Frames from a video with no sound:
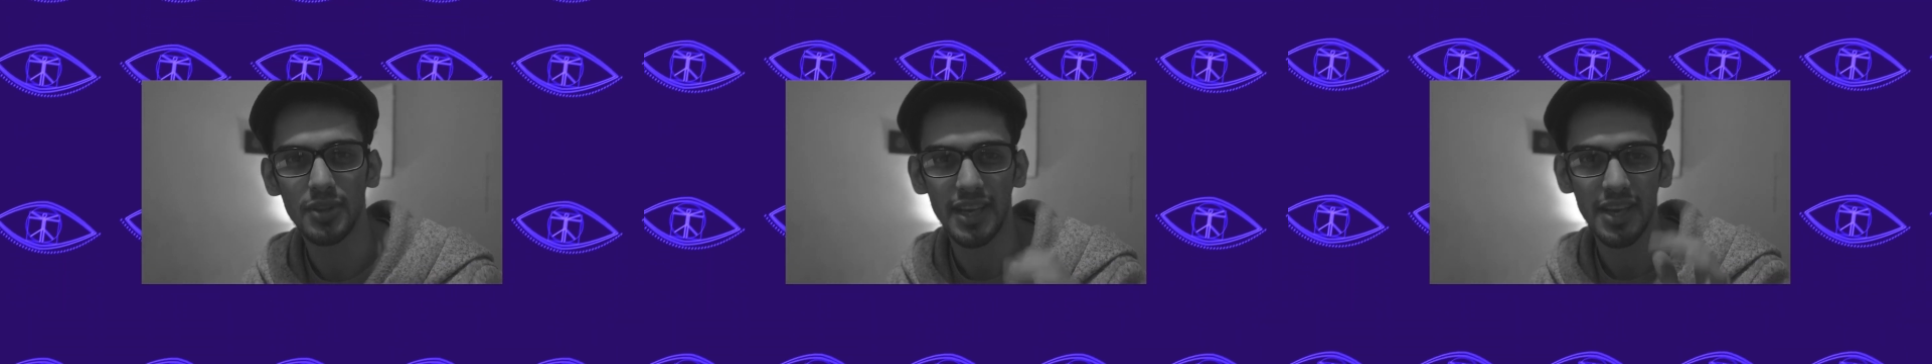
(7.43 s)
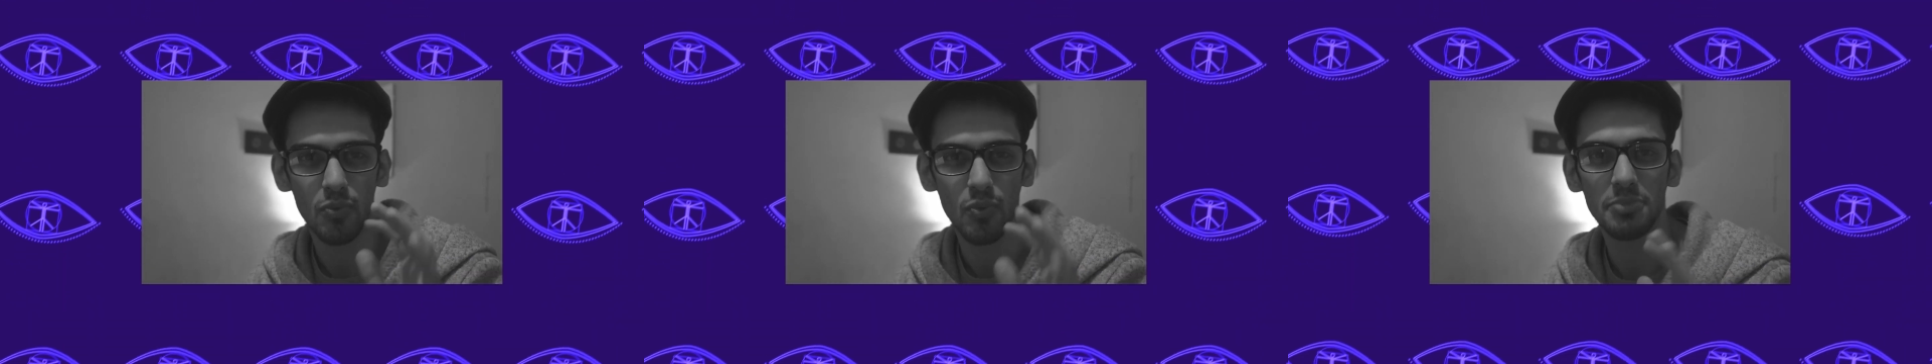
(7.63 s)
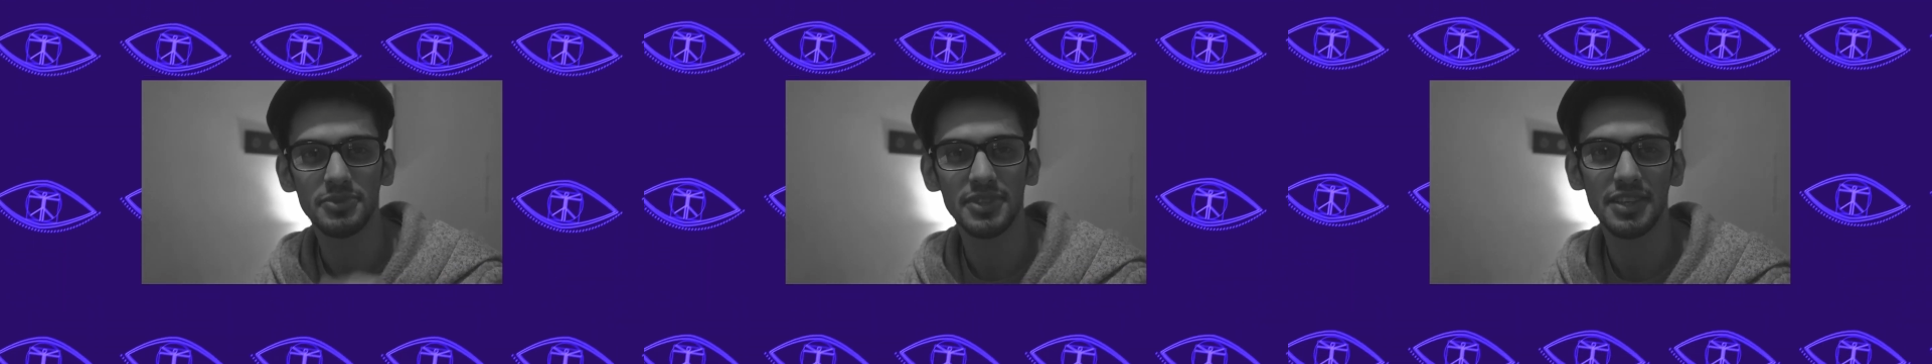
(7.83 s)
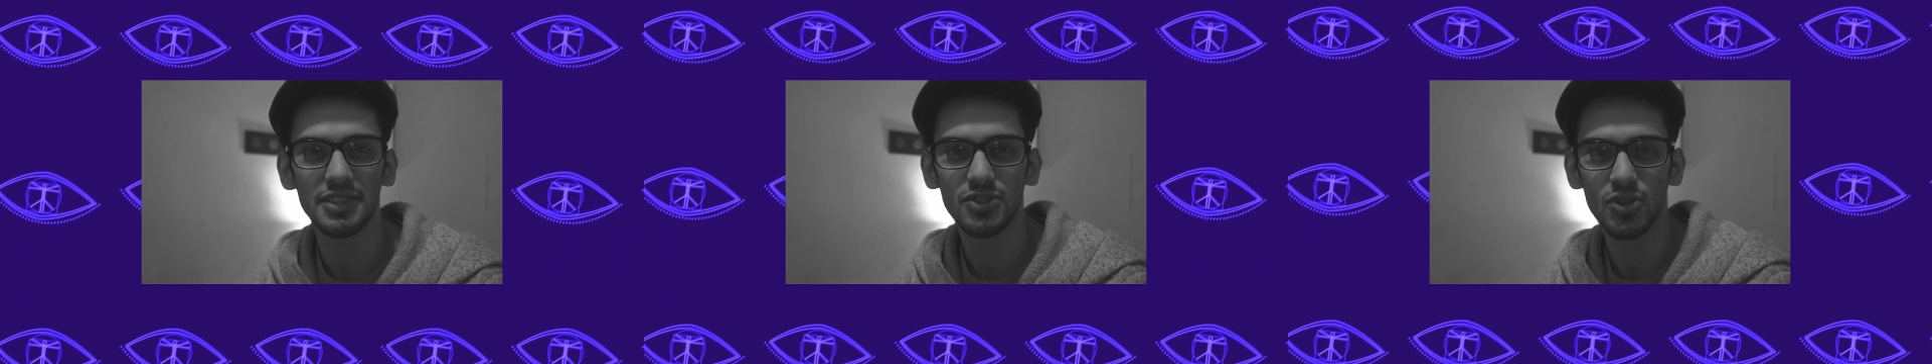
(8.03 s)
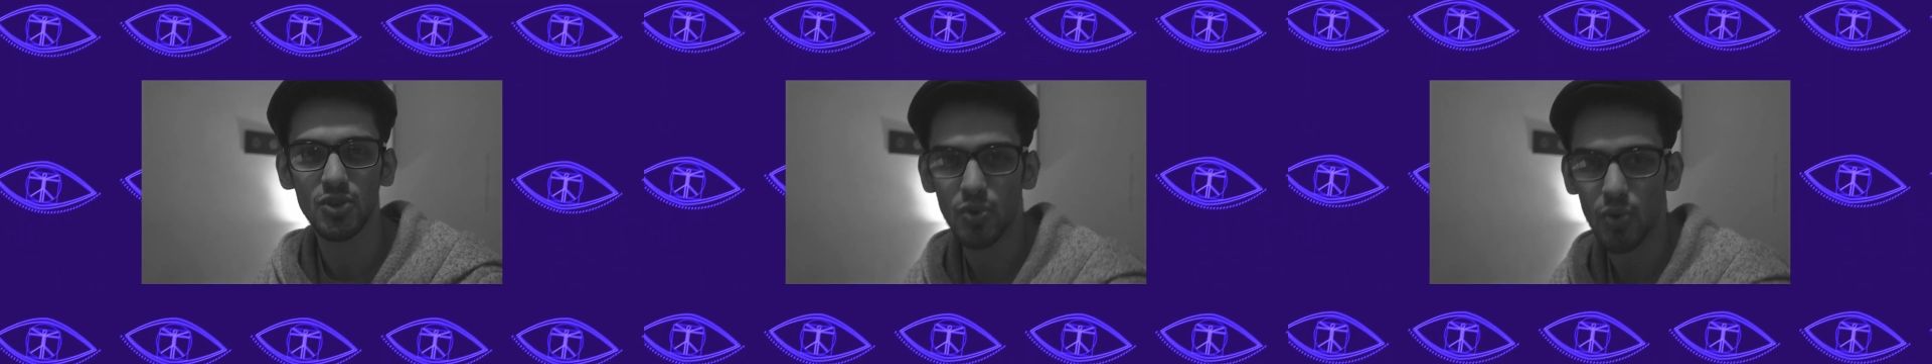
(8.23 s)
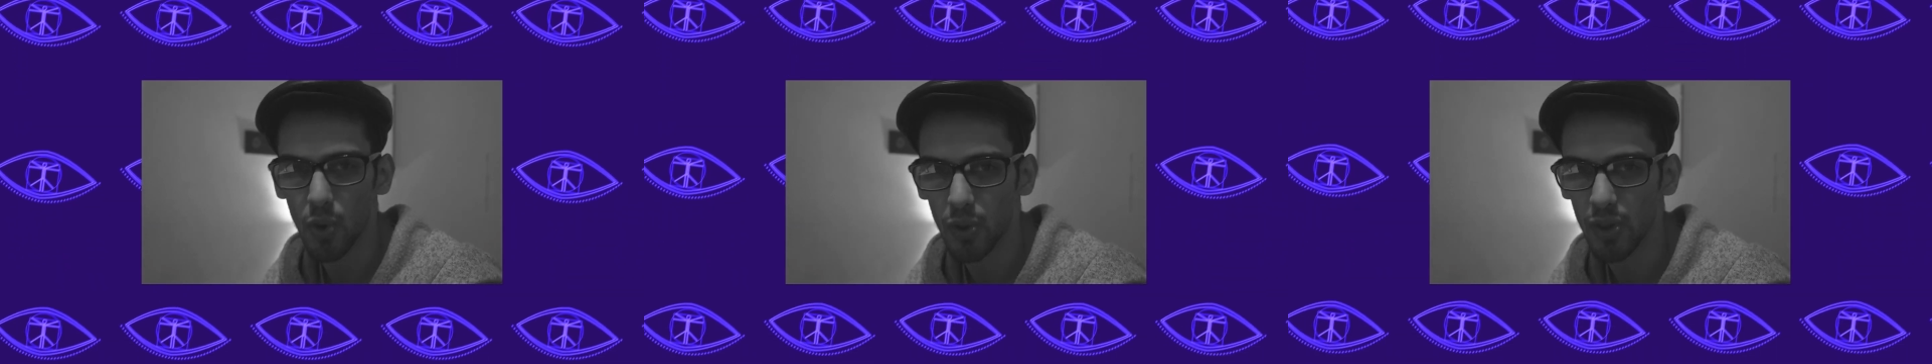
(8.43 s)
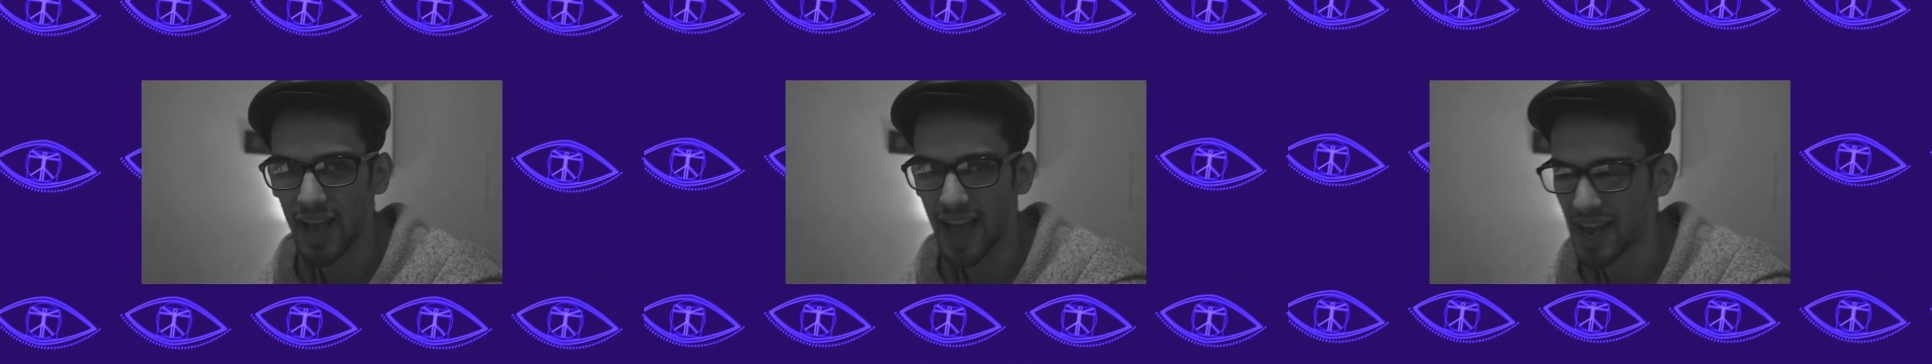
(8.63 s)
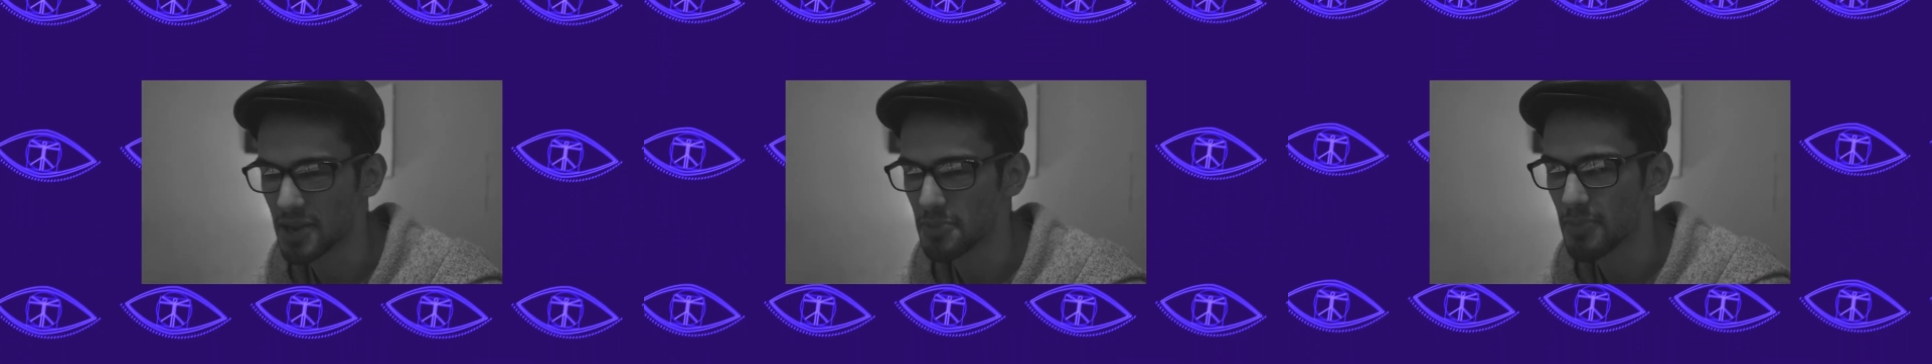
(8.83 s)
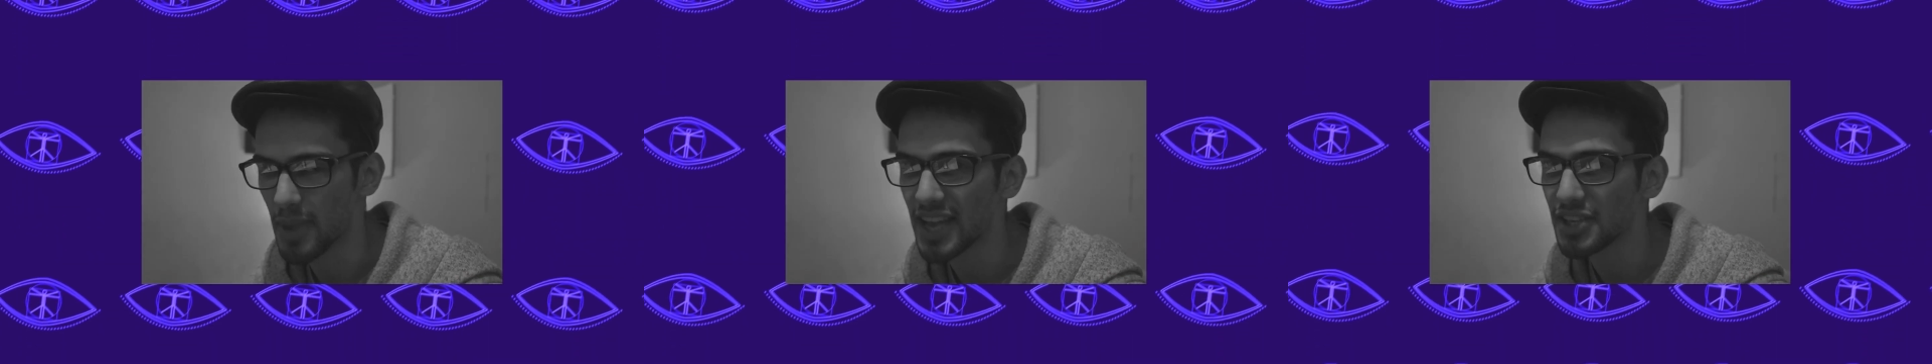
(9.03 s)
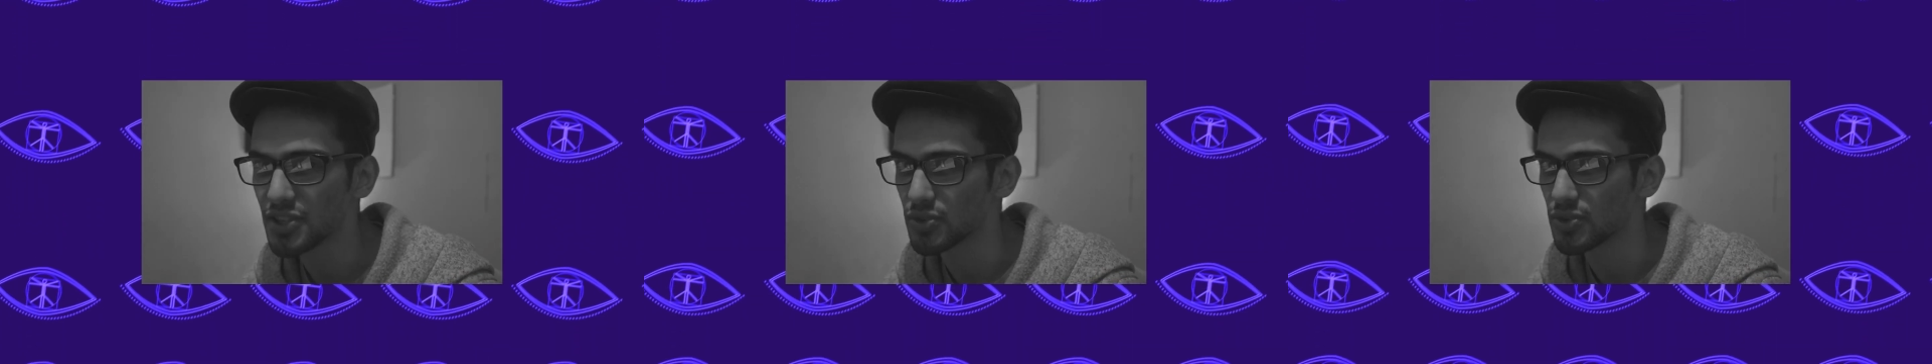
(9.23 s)
like website scroll
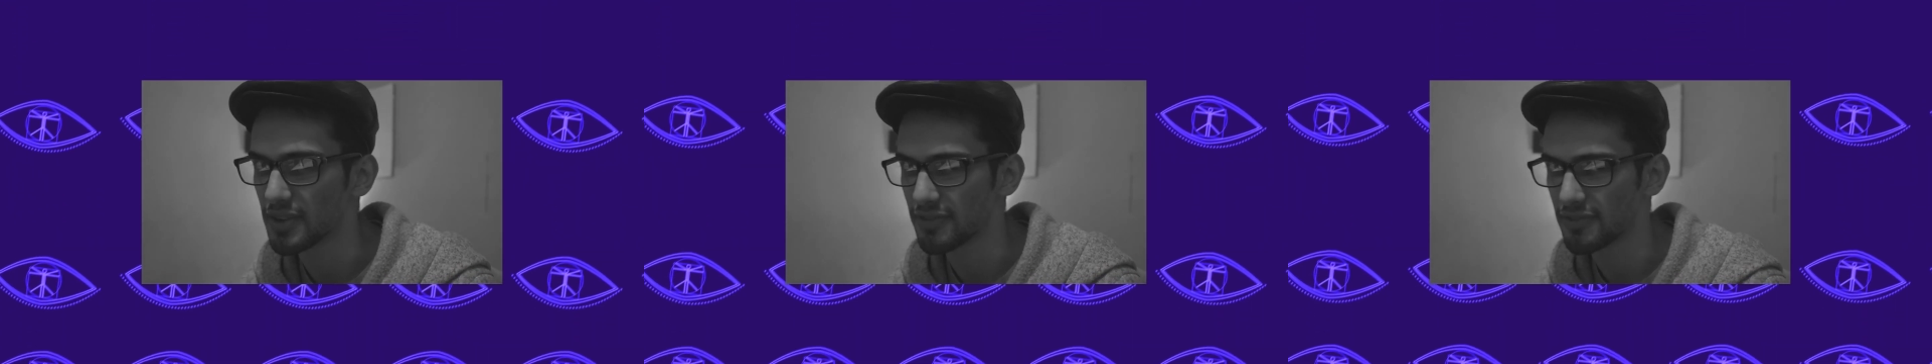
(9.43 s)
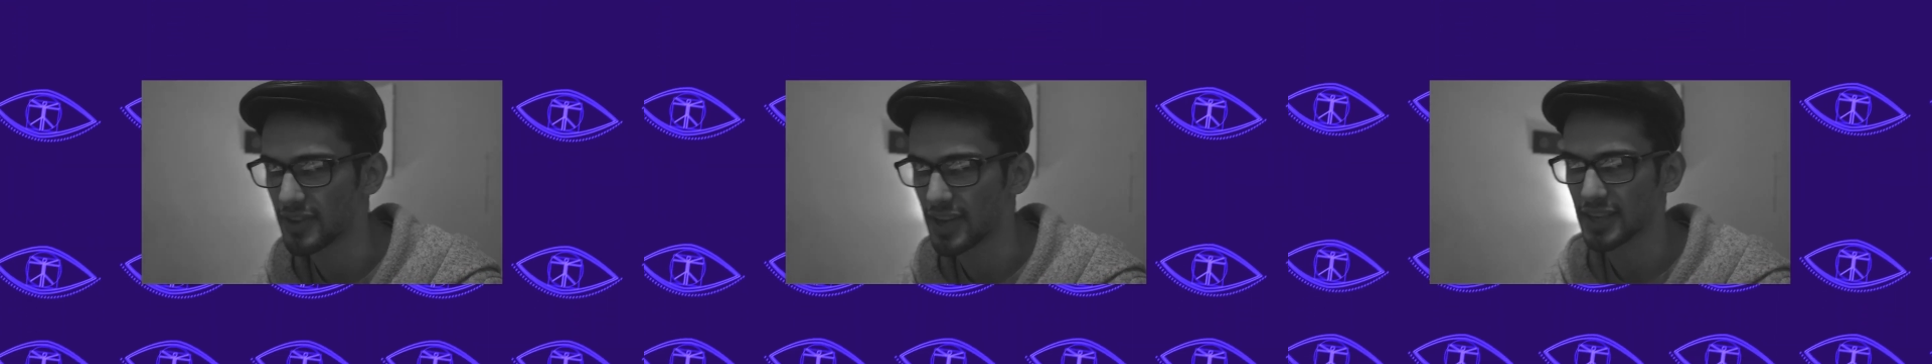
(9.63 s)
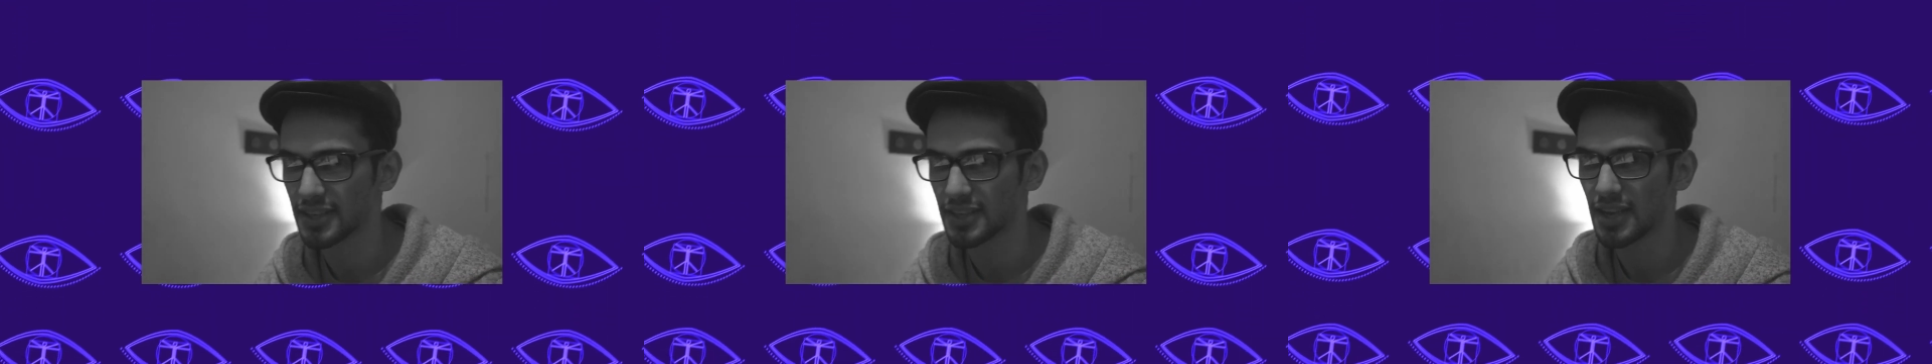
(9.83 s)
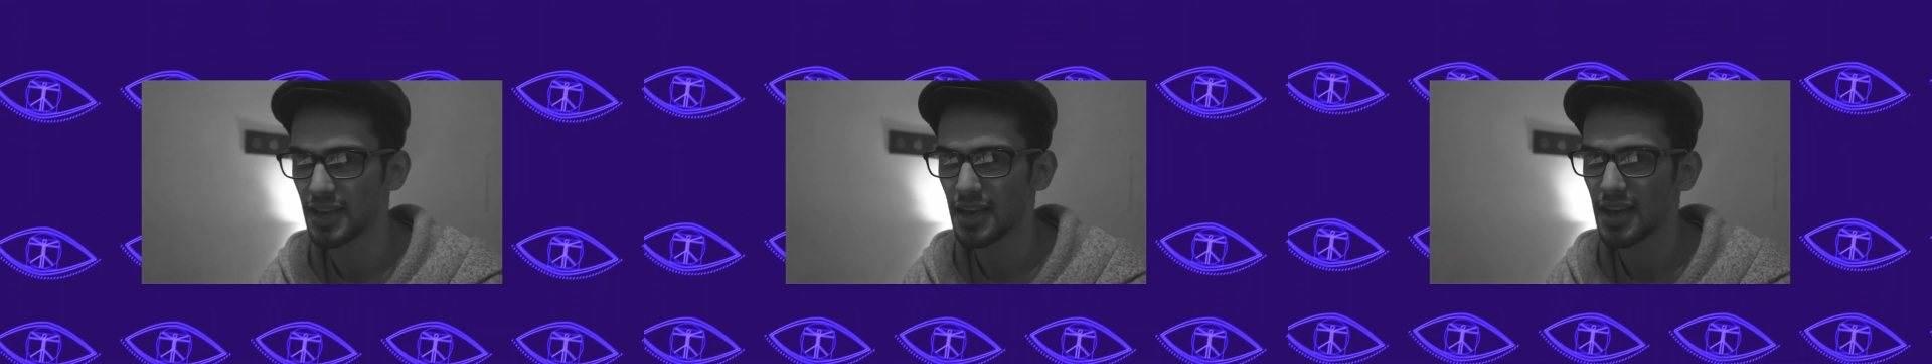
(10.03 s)
animation effect.